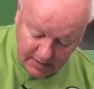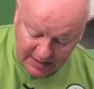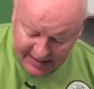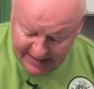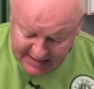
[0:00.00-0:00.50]

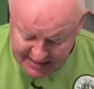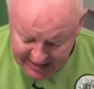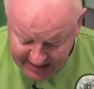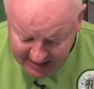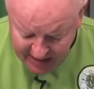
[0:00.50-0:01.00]
into
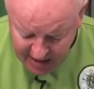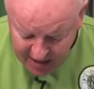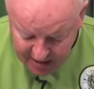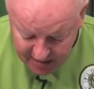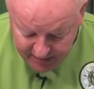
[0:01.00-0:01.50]
here.
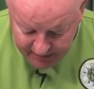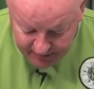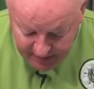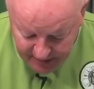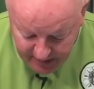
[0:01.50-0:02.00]

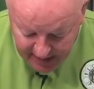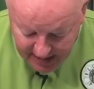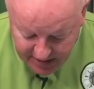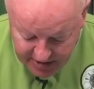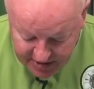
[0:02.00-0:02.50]

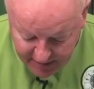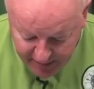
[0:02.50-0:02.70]
And you're just going to